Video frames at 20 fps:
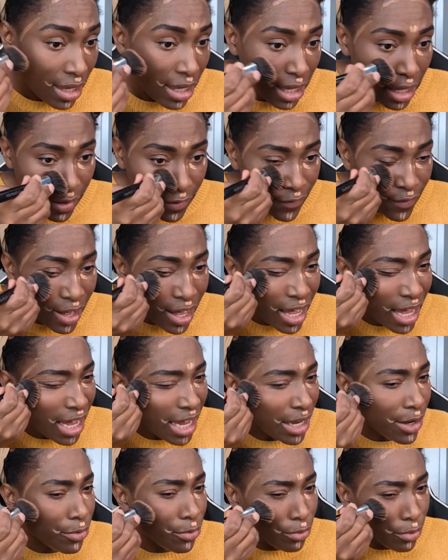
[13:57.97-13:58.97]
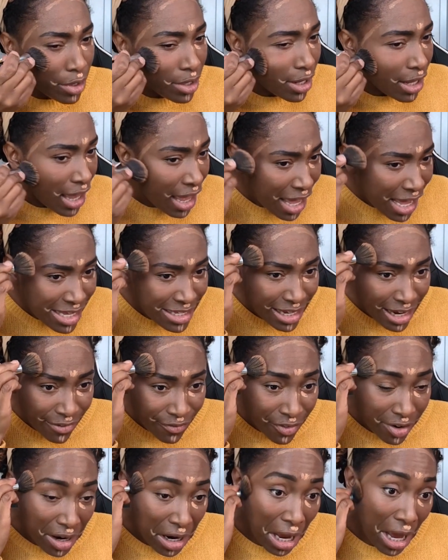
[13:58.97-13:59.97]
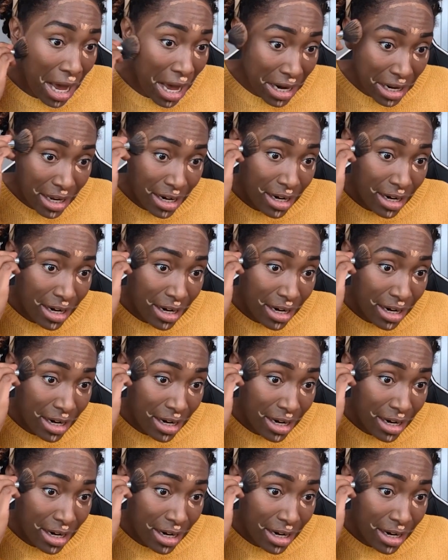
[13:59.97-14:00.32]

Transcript: If I realize I forgot